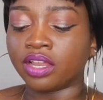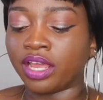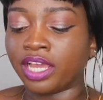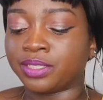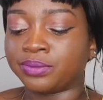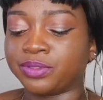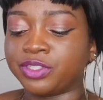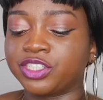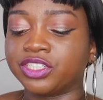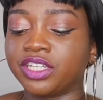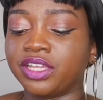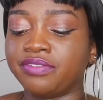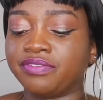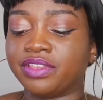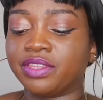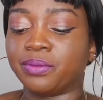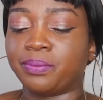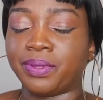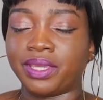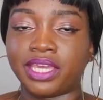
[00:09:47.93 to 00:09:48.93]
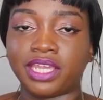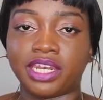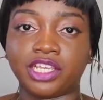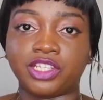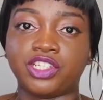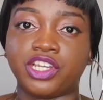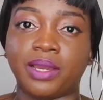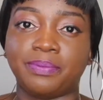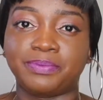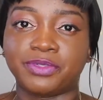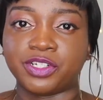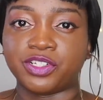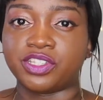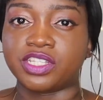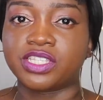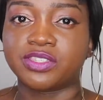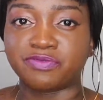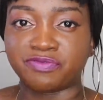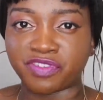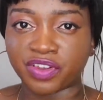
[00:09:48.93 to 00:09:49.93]
especially even the beginning chapters,
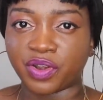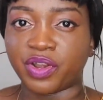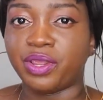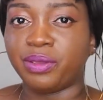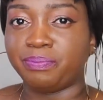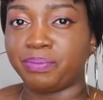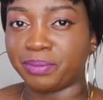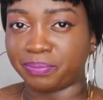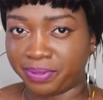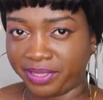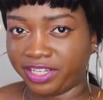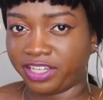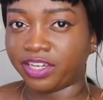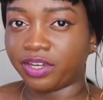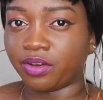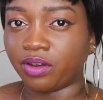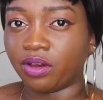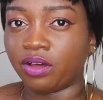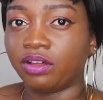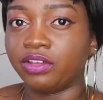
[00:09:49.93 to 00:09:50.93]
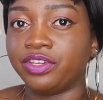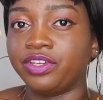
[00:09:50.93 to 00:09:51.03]
it's very biblical,